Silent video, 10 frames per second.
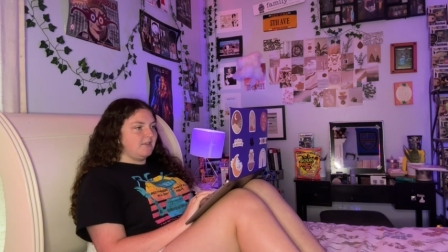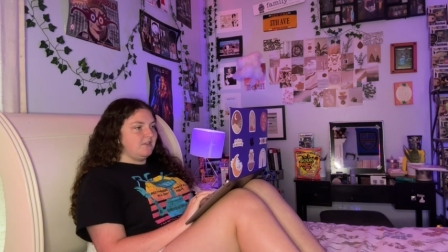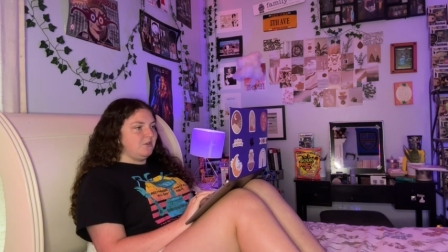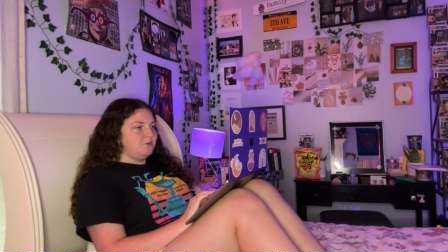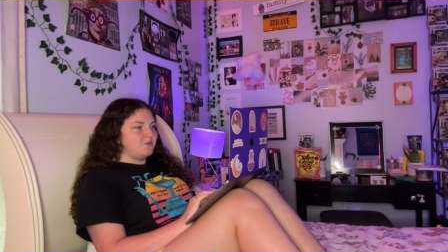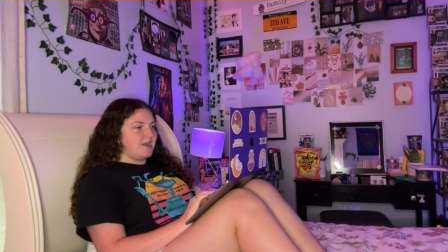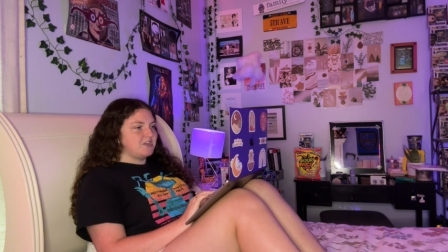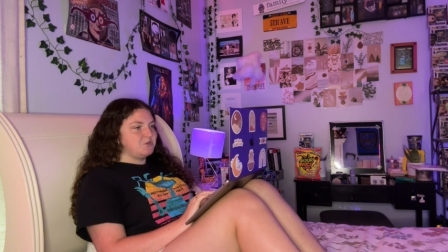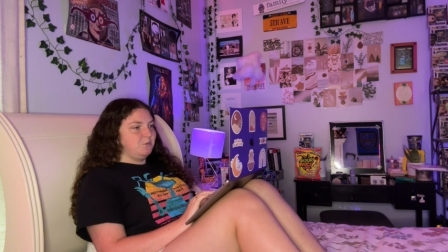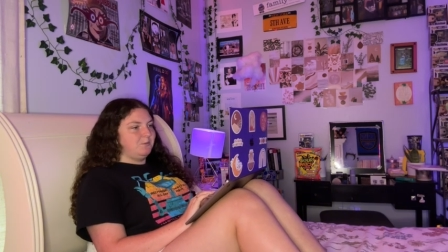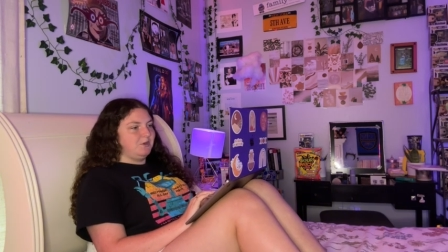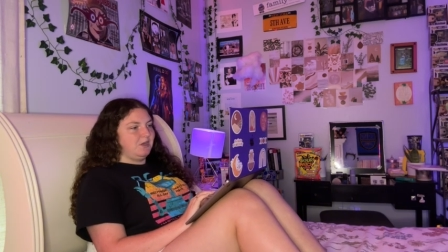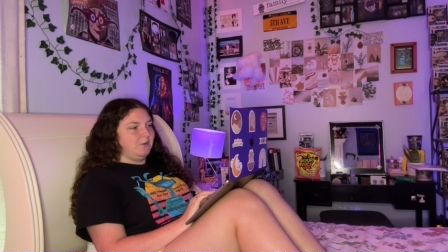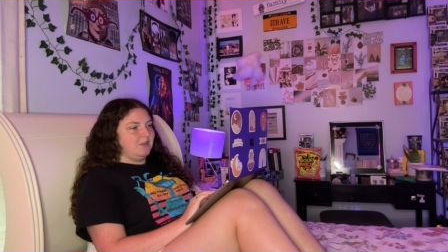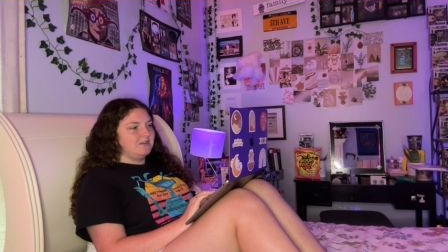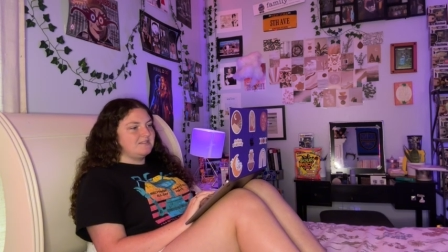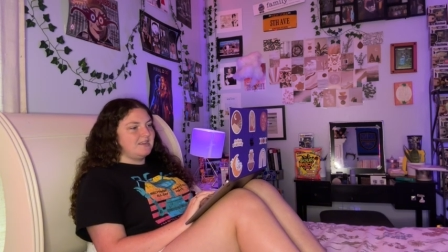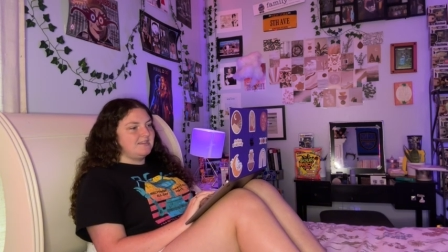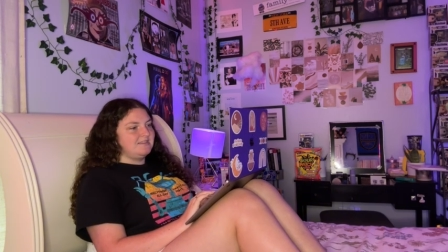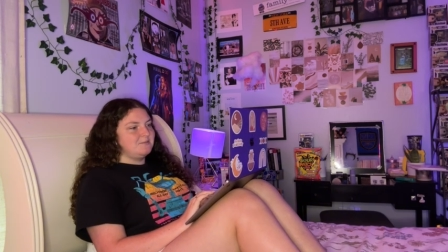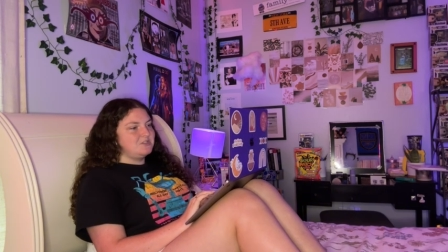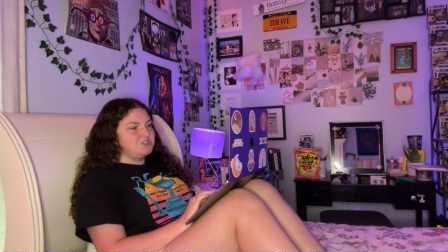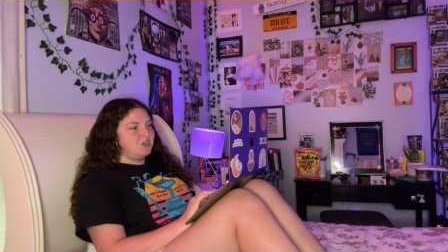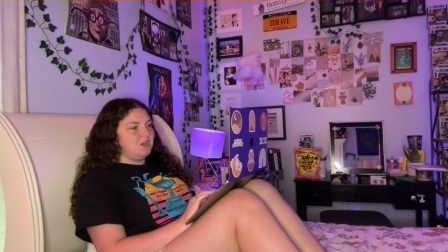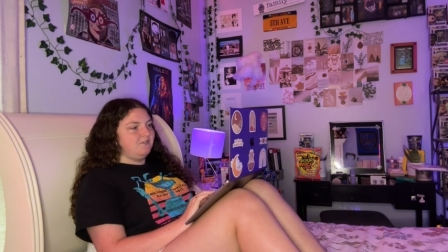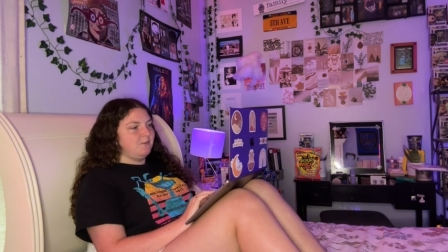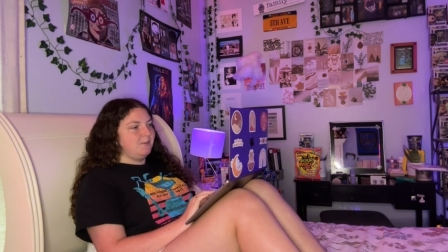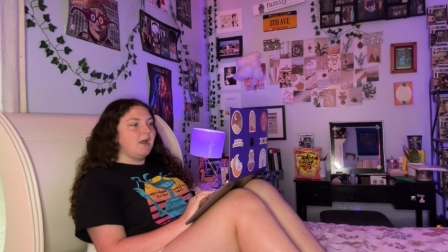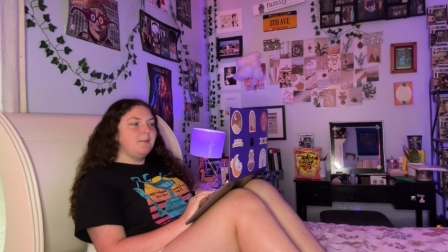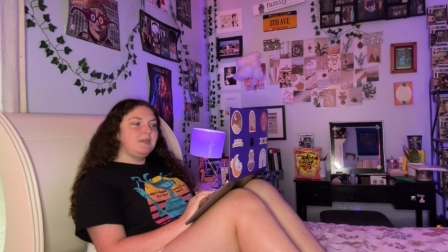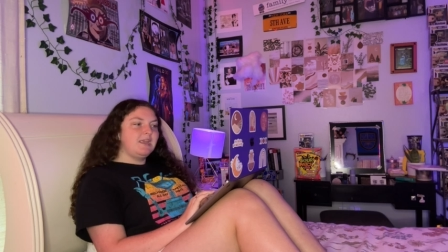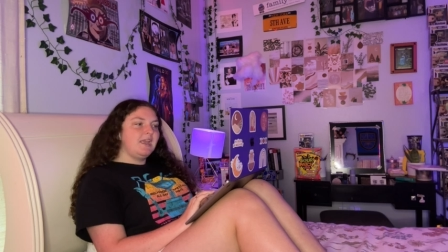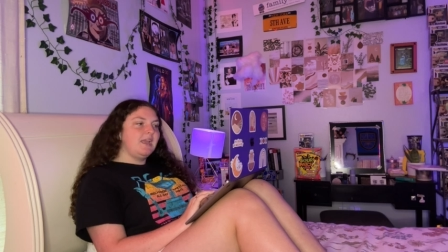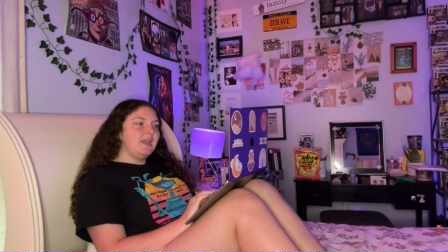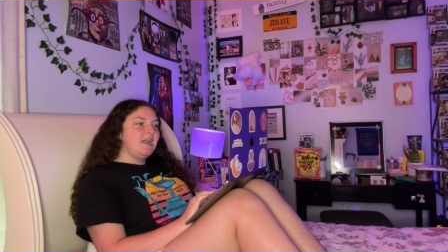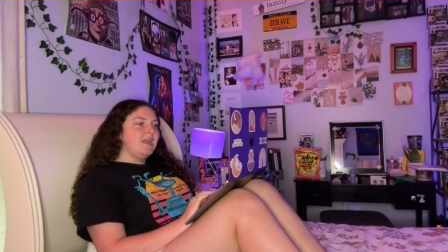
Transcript: The new attraction will bring you alongside Simba's journey from cub to king.